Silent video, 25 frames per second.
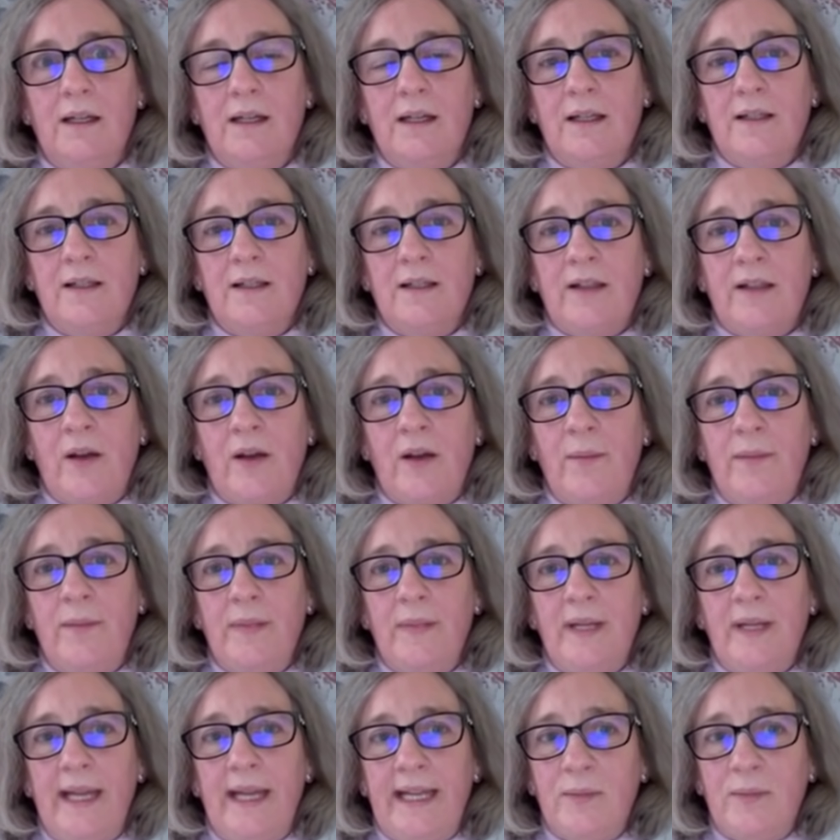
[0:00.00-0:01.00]
Some
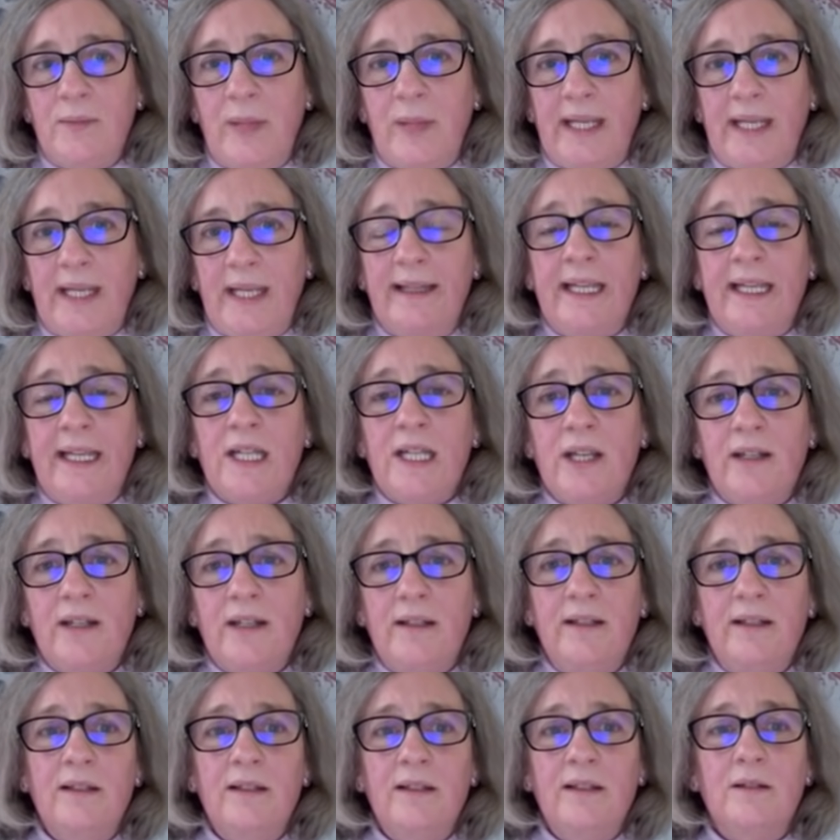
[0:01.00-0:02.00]

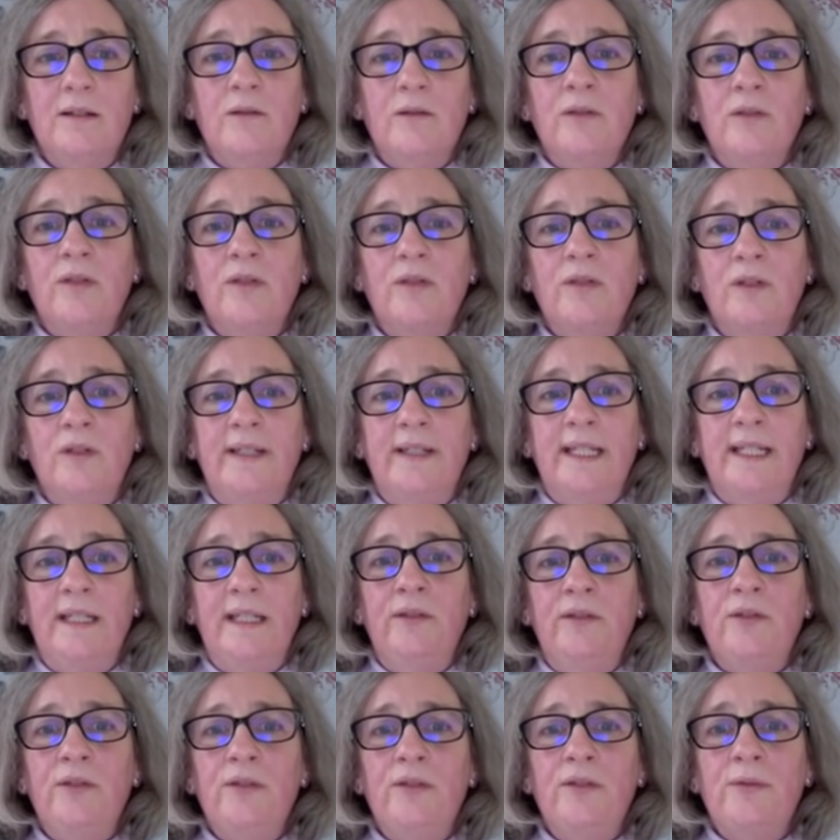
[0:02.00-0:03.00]
expectation also on
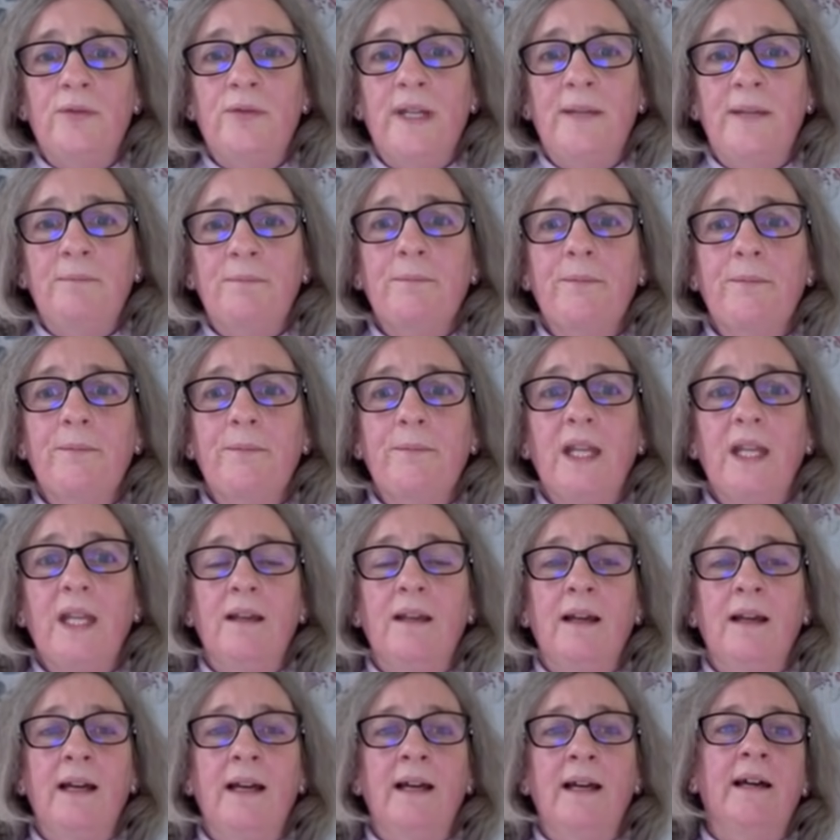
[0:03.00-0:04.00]
industry.
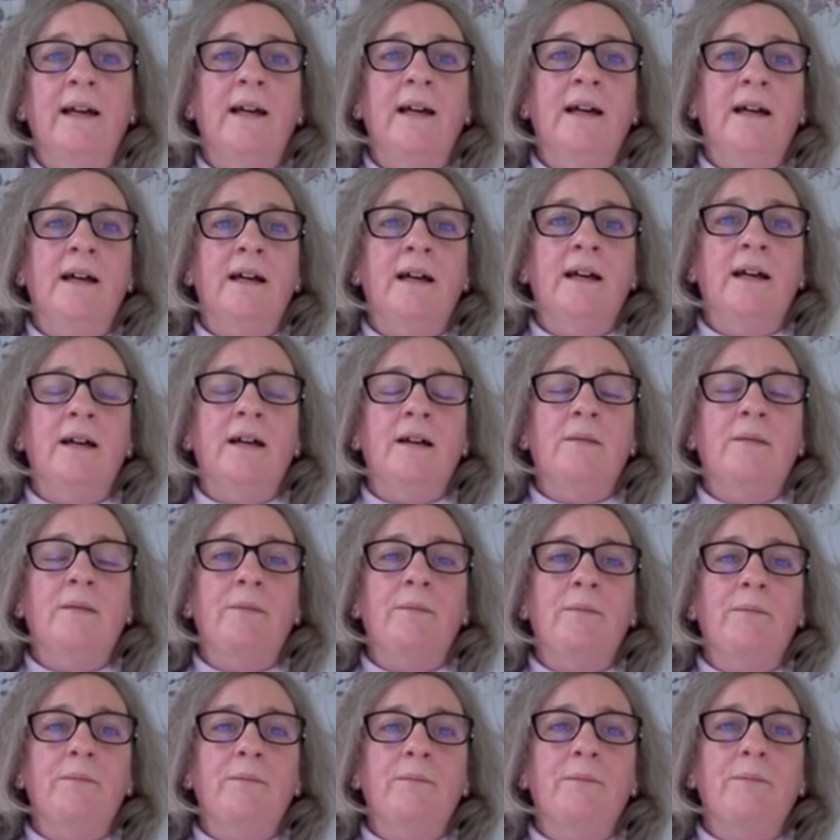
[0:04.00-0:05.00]

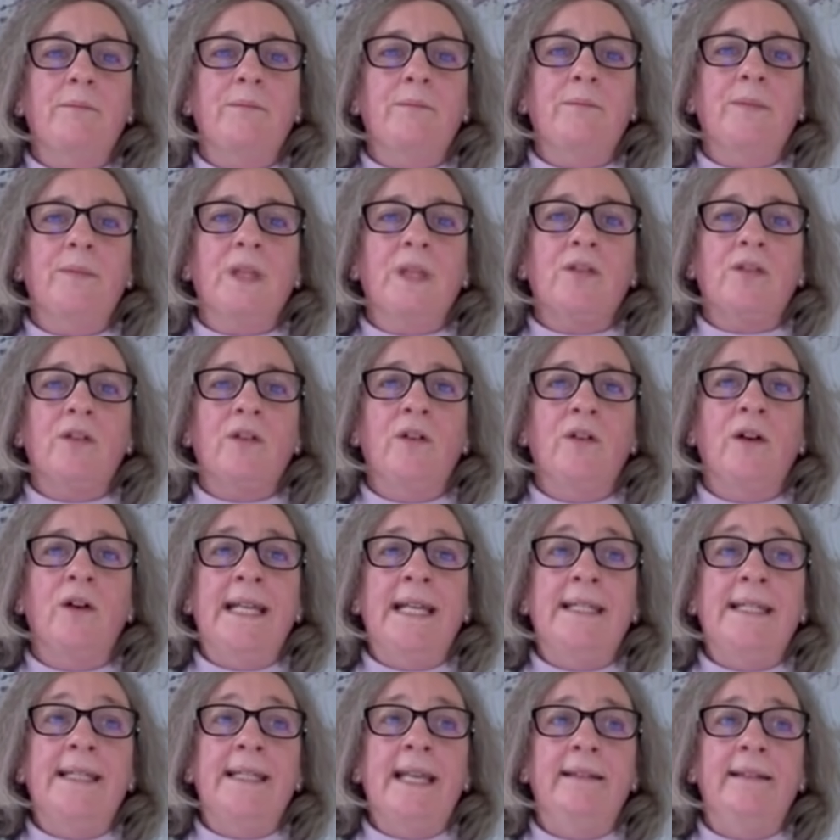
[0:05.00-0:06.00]
So
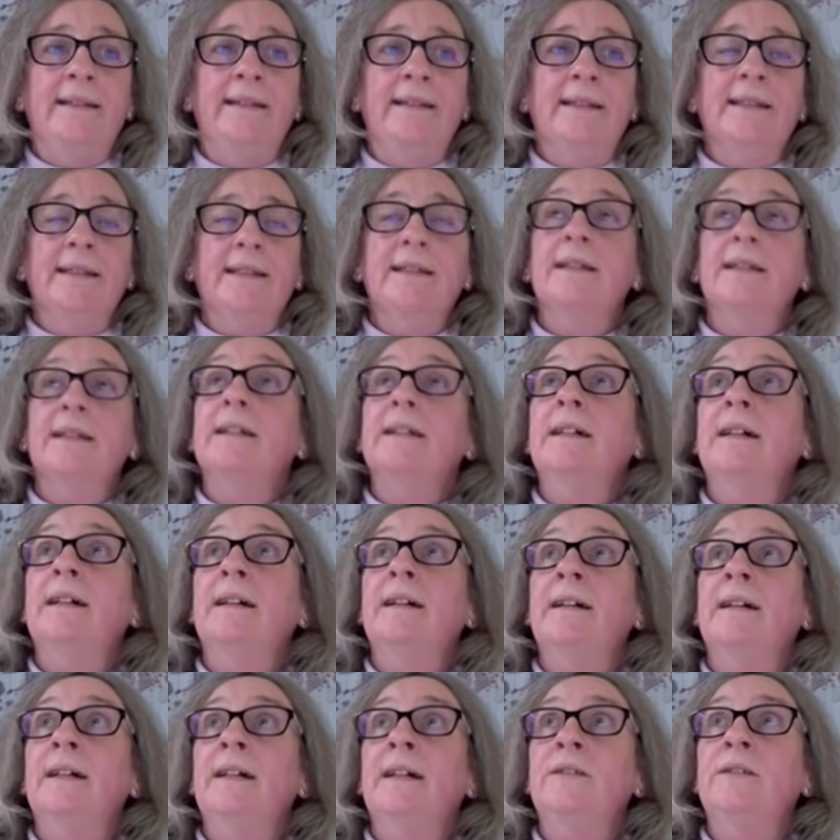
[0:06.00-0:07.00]
as said,
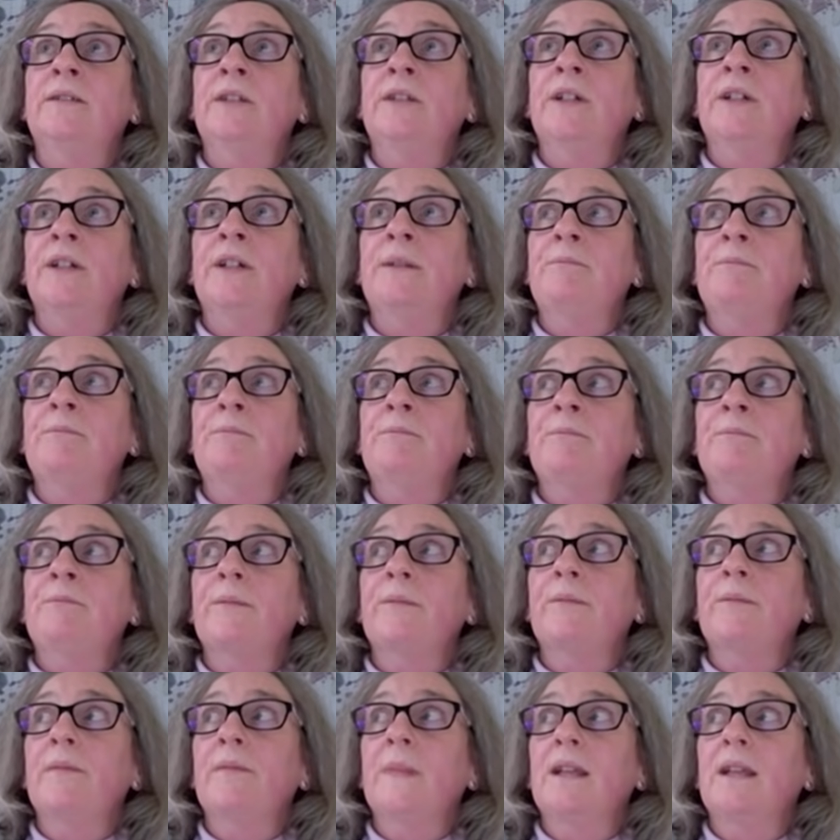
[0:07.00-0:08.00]
the
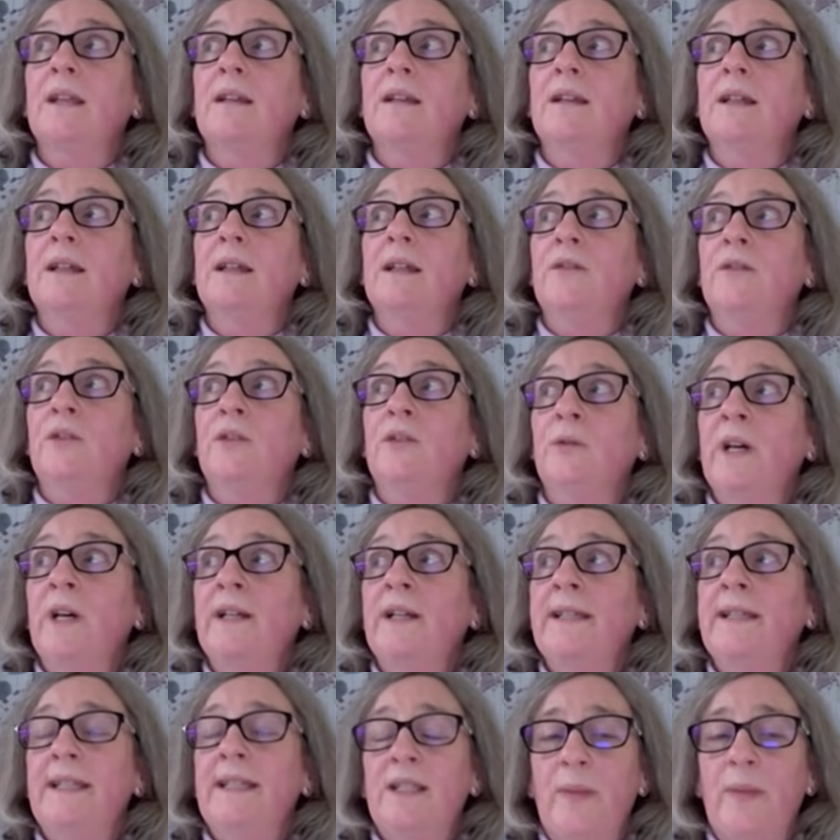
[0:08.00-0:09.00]

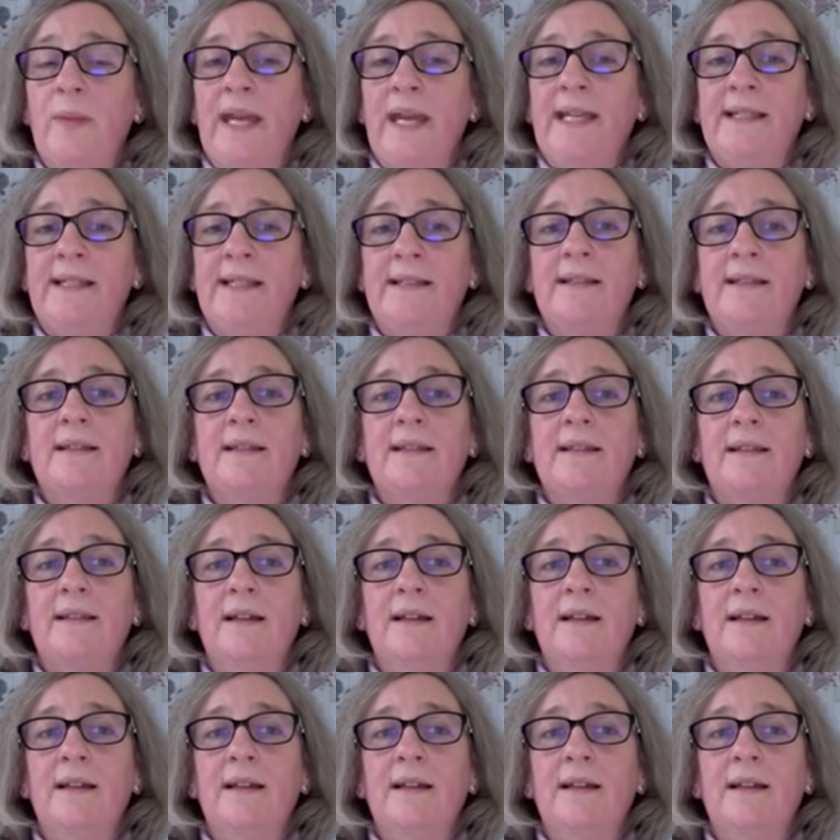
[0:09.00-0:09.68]
work is based